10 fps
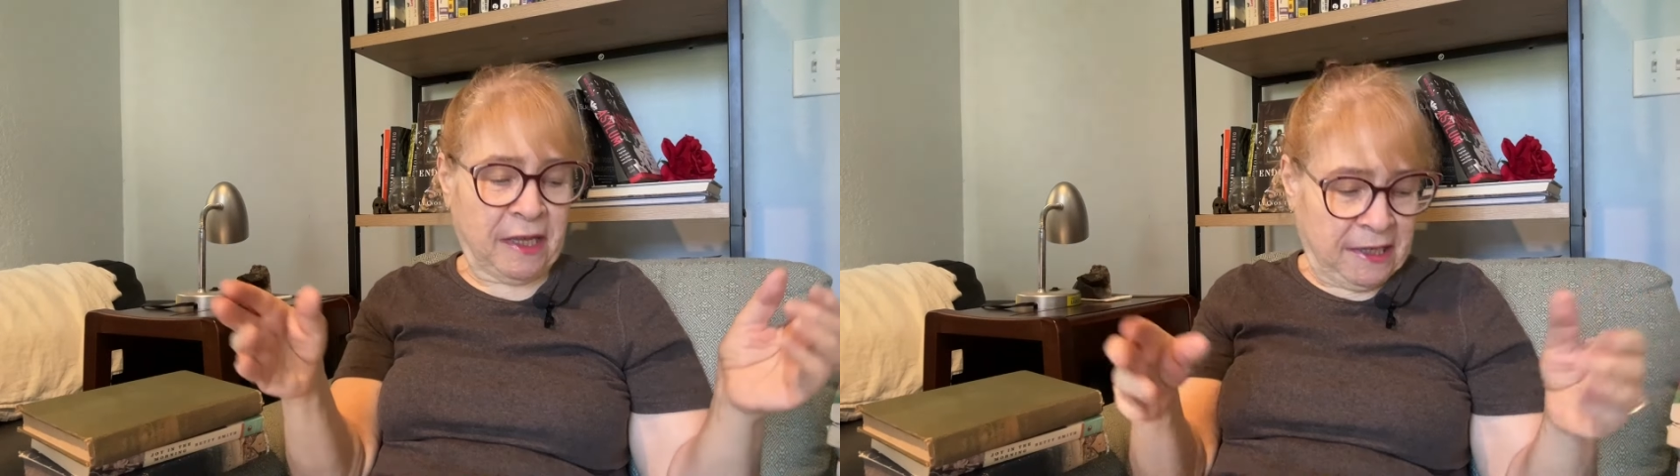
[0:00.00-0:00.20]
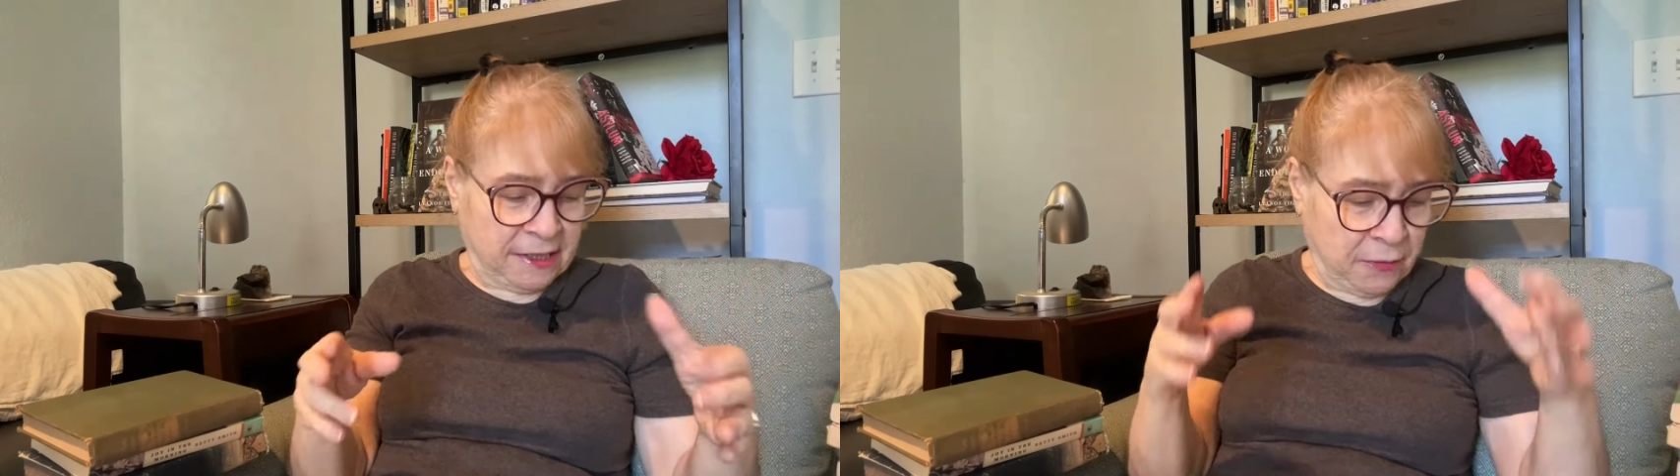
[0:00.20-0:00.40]

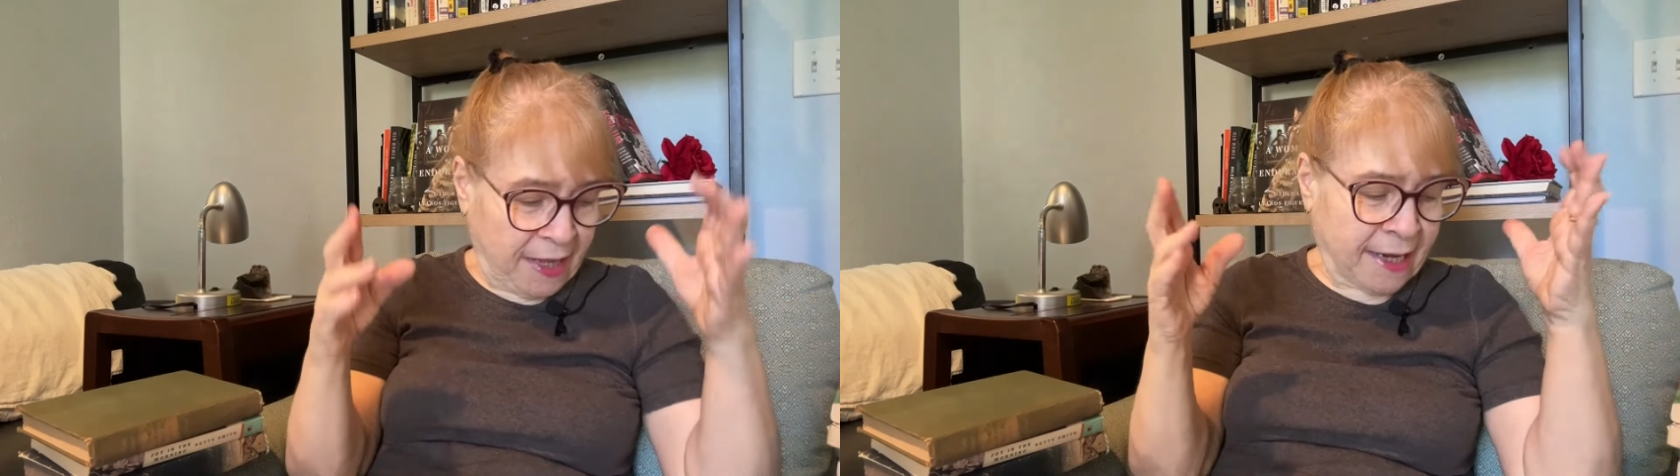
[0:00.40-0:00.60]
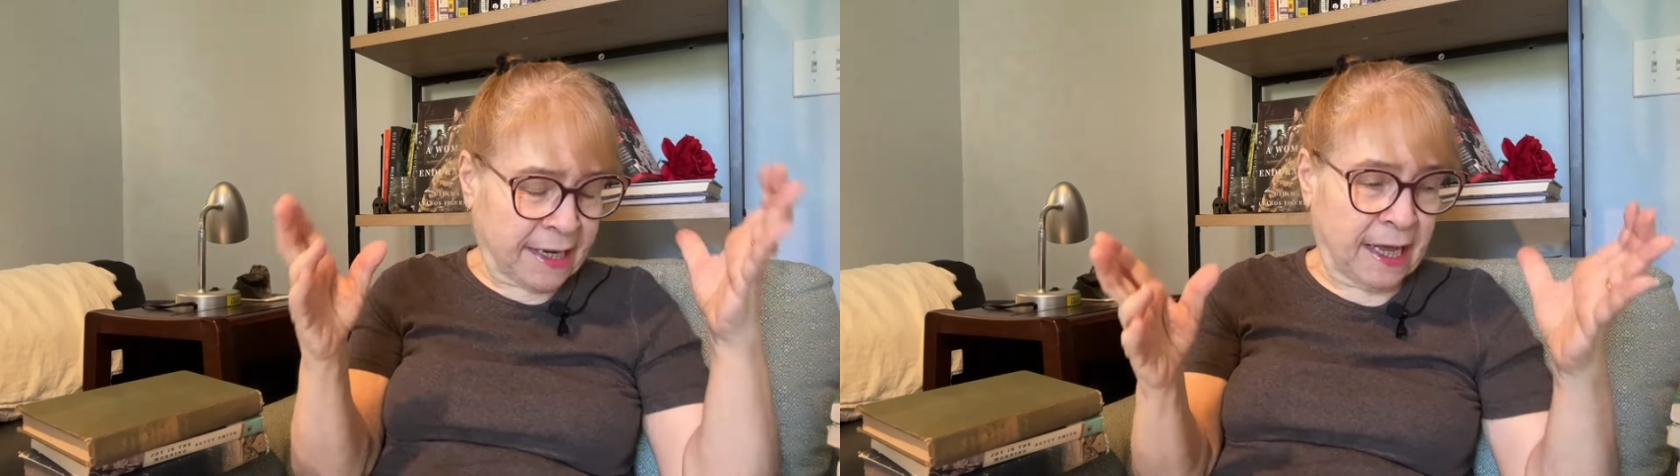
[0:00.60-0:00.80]
So
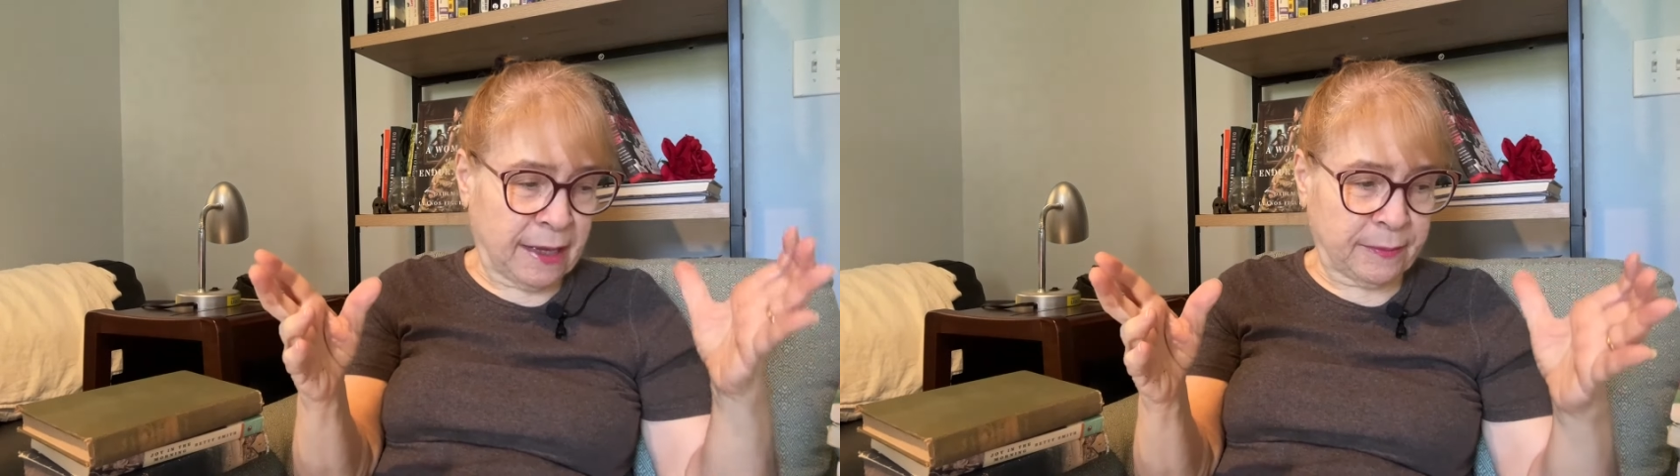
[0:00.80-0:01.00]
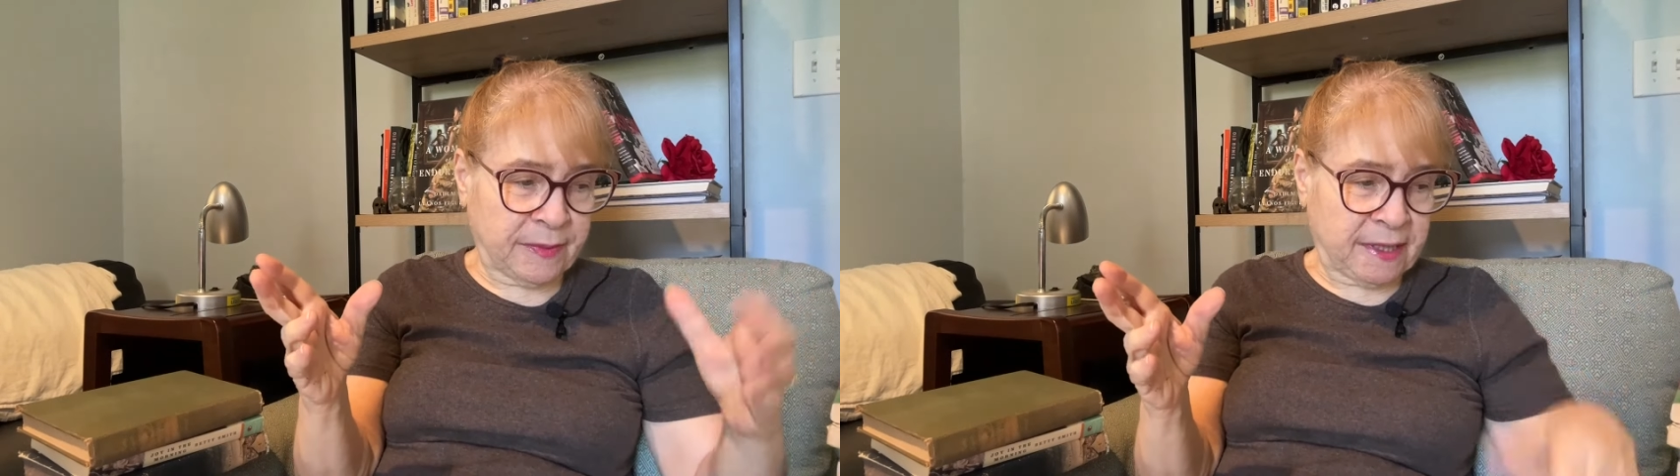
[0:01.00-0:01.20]
that
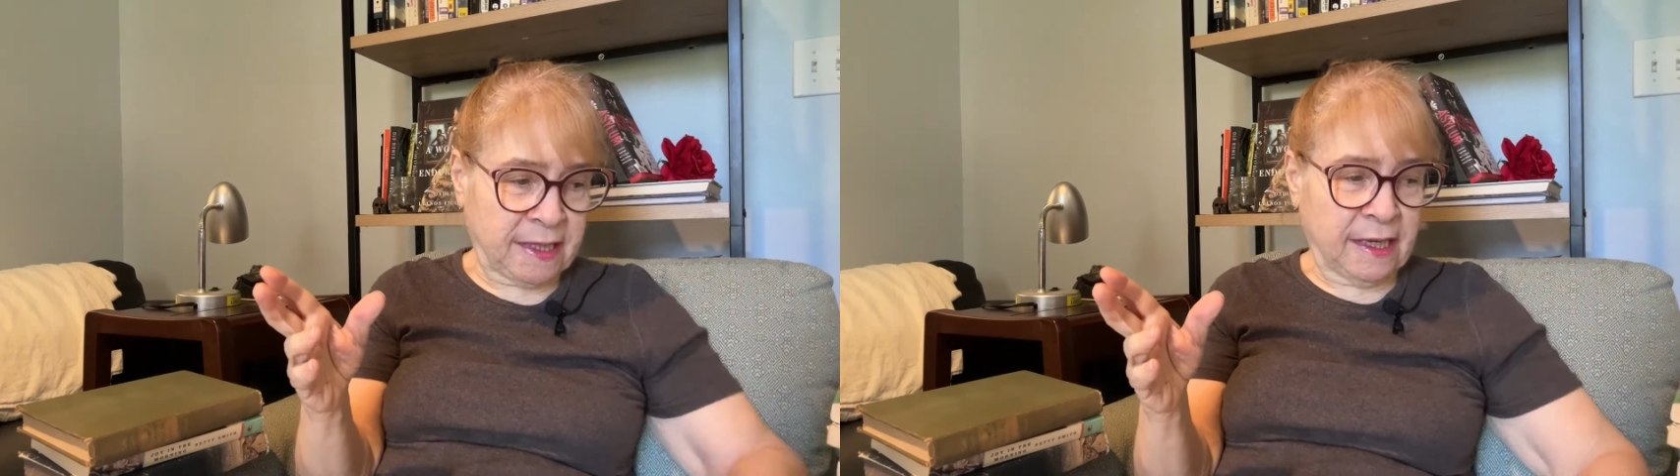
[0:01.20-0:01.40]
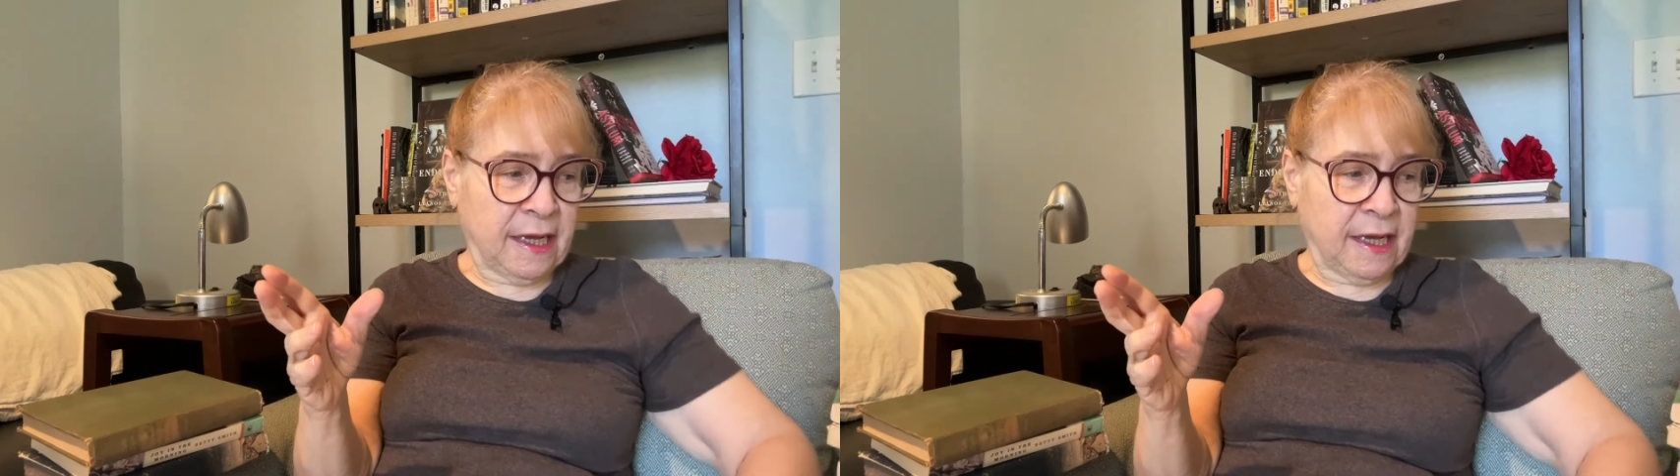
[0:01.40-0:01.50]
comes